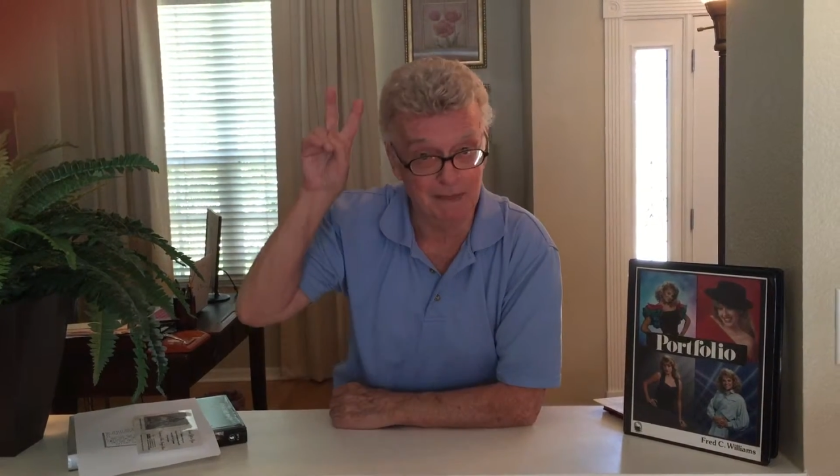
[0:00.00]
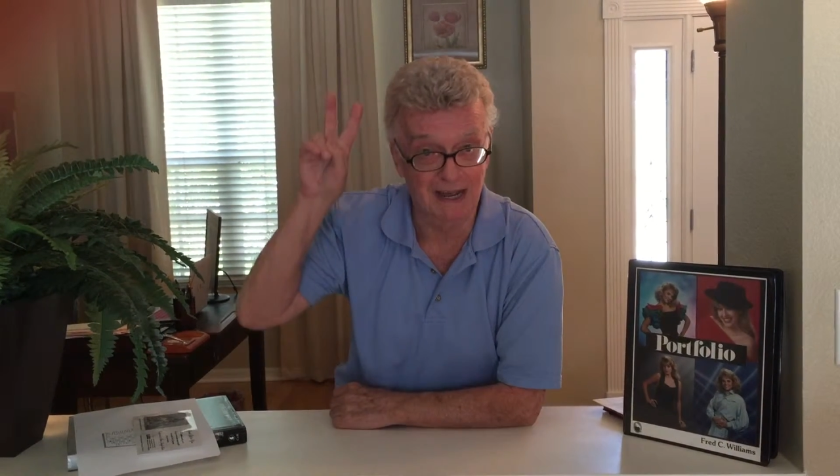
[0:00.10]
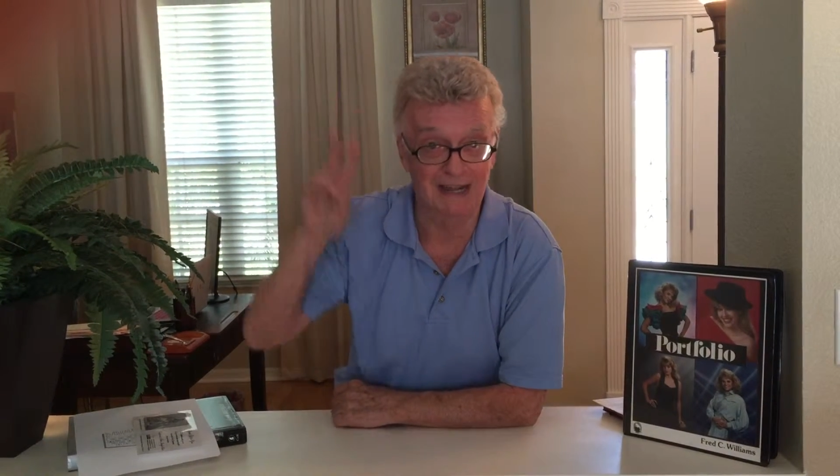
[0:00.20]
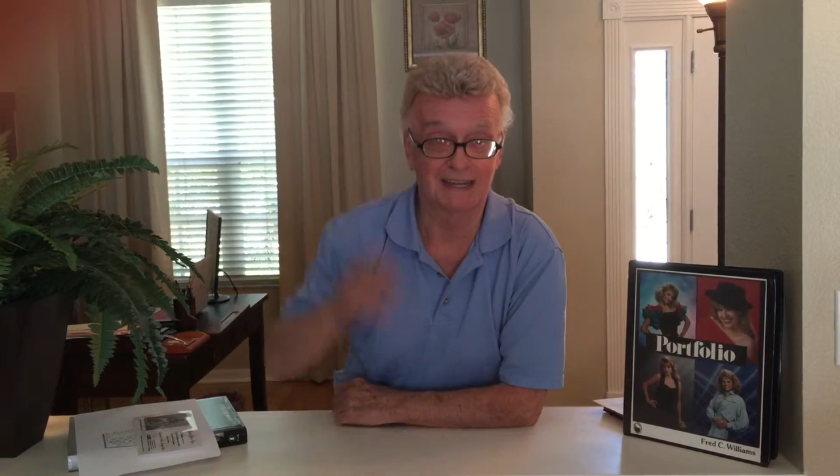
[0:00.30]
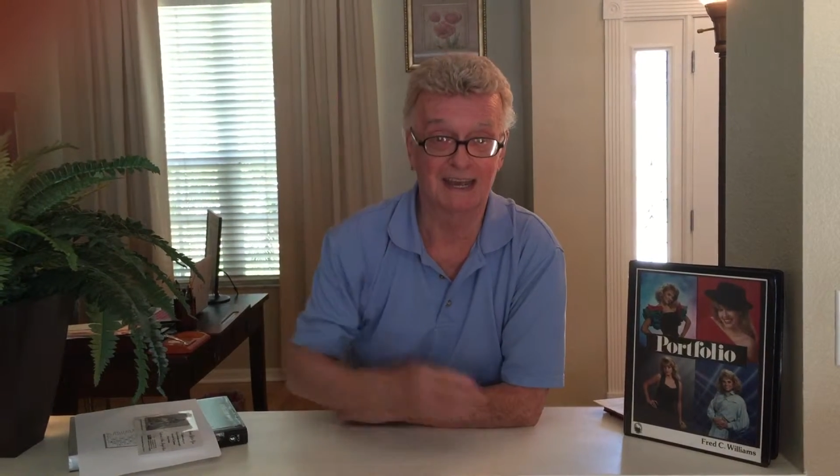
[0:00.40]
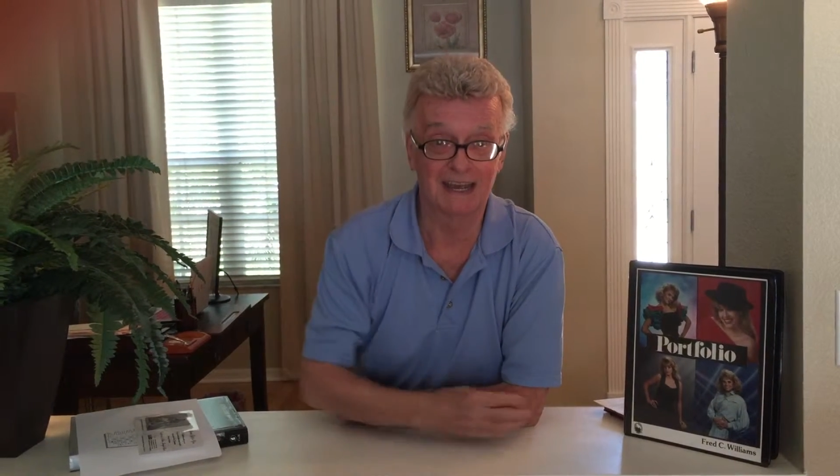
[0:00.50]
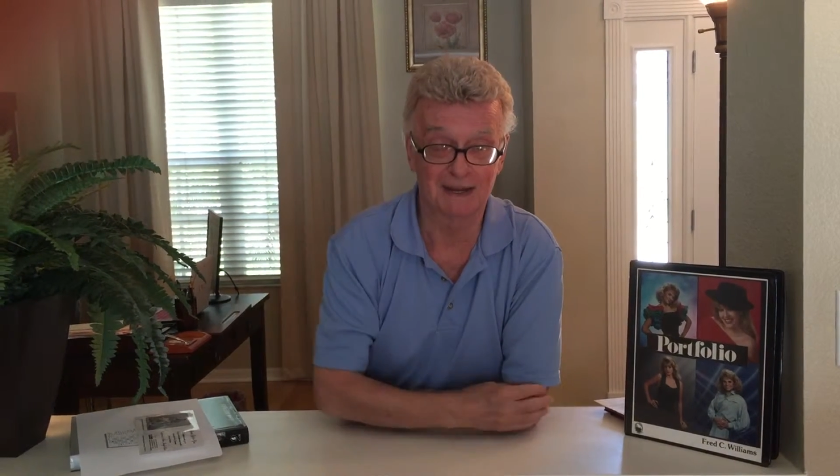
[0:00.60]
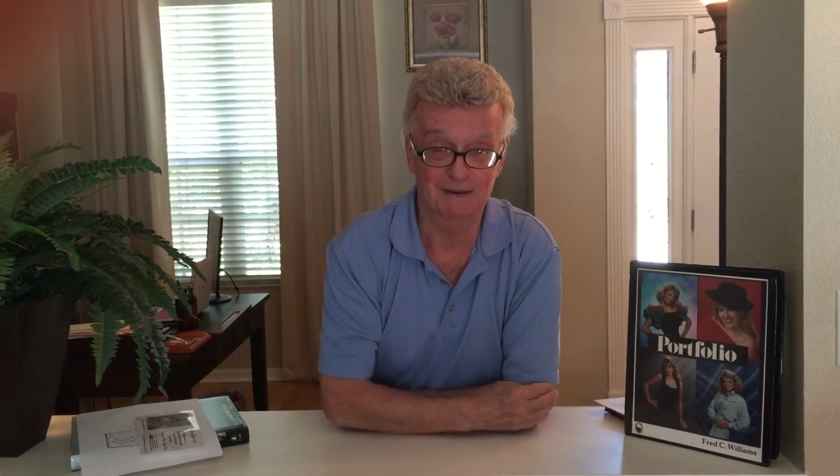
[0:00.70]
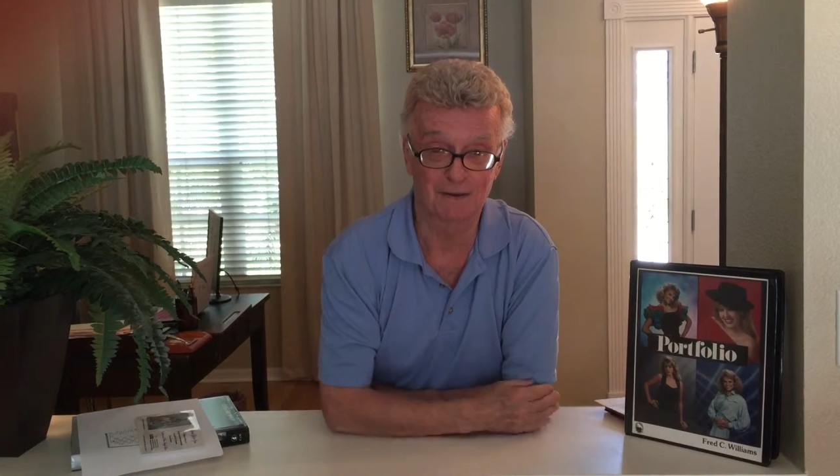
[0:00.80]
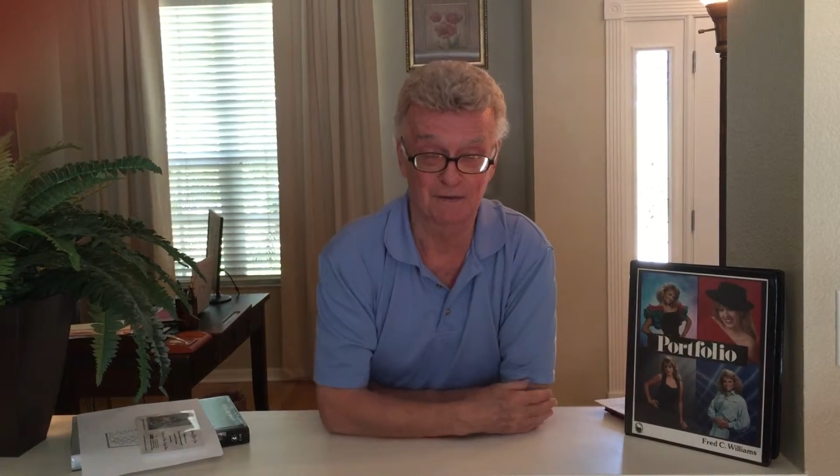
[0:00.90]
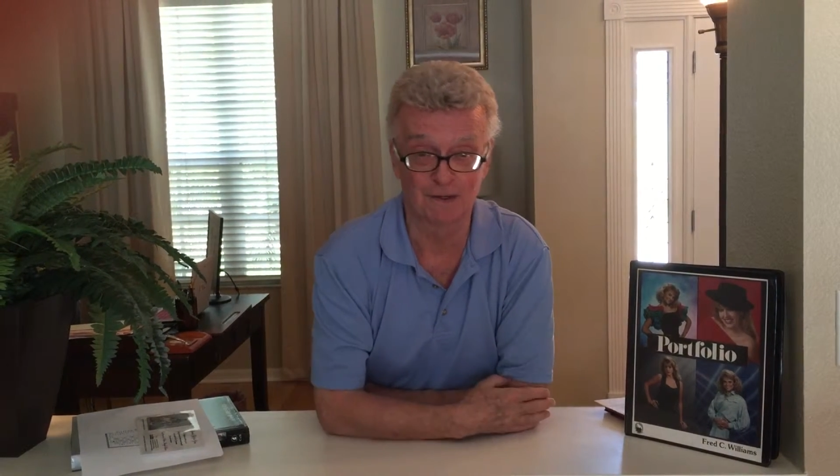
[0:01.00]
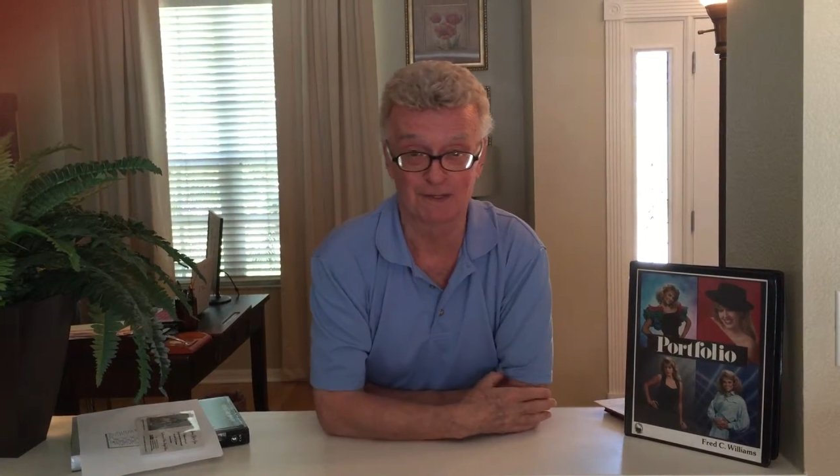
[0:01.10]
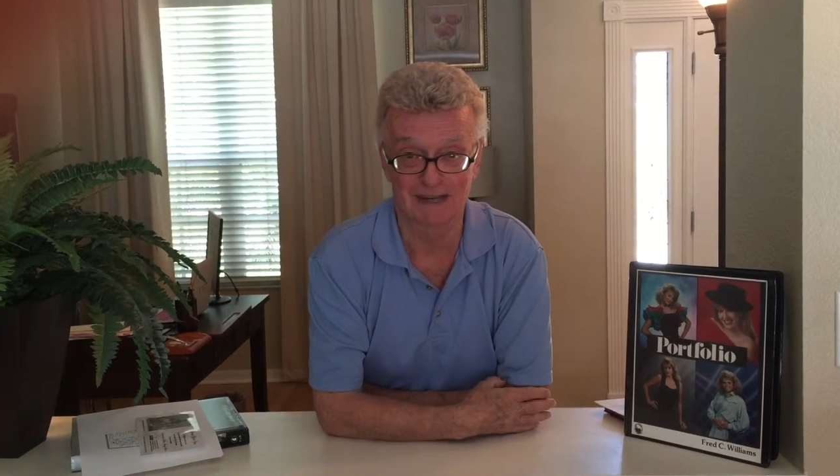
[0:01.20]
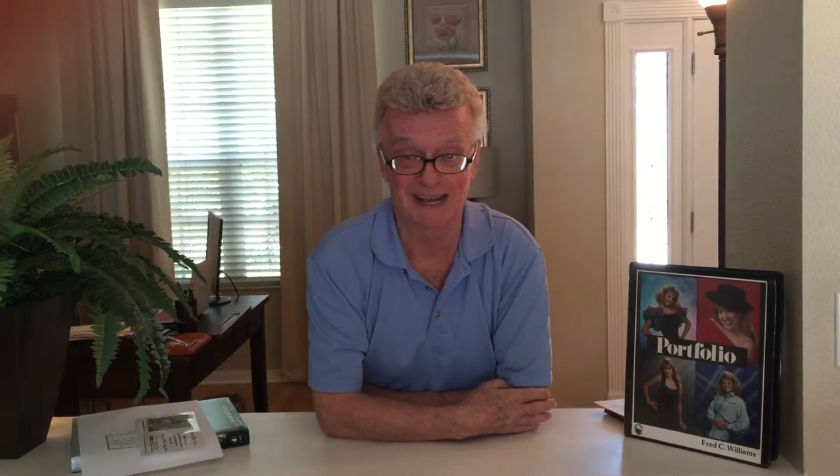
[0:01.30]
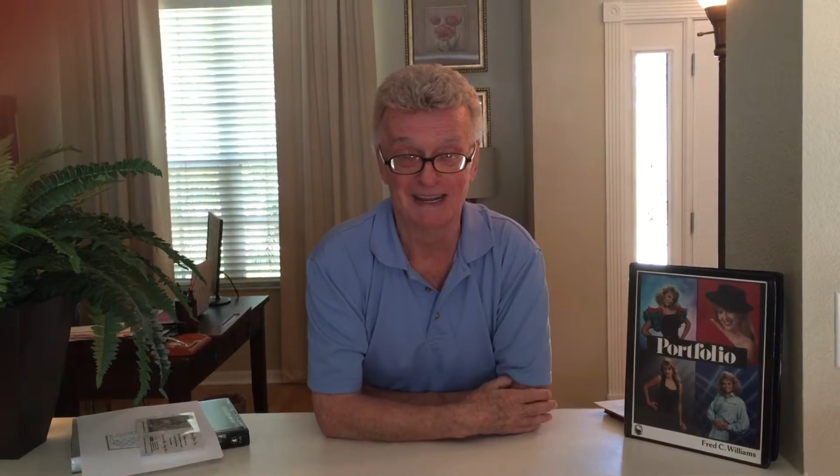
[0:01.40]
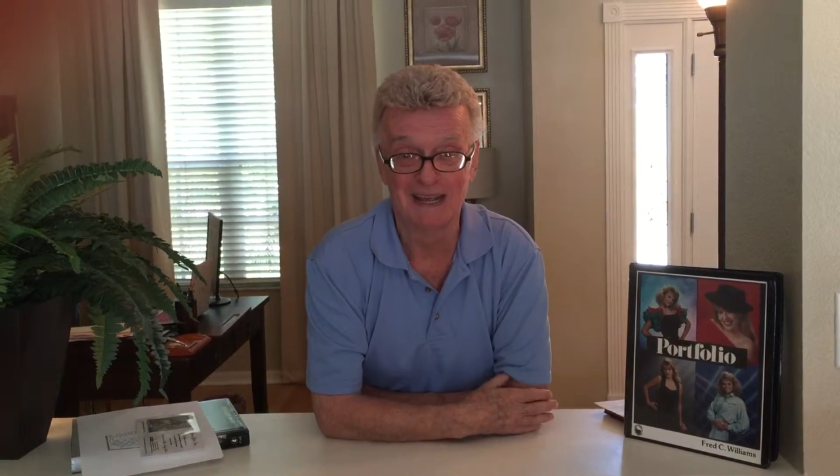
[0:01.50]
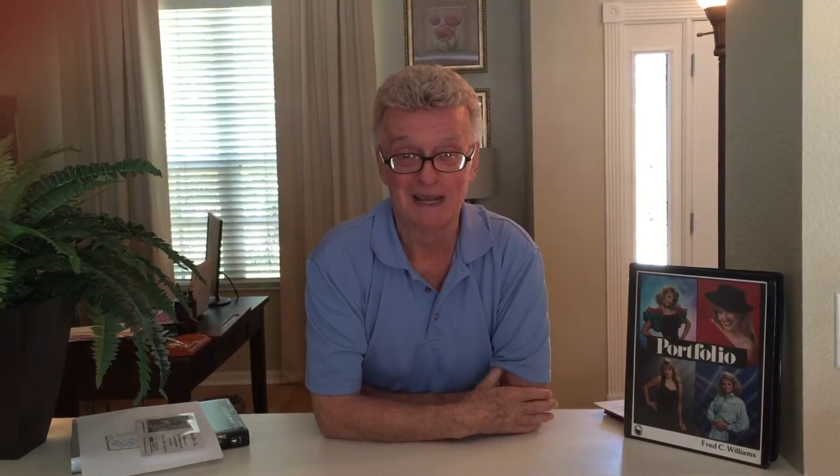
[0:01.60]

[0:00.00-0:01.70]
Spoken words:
behind the head and fool around.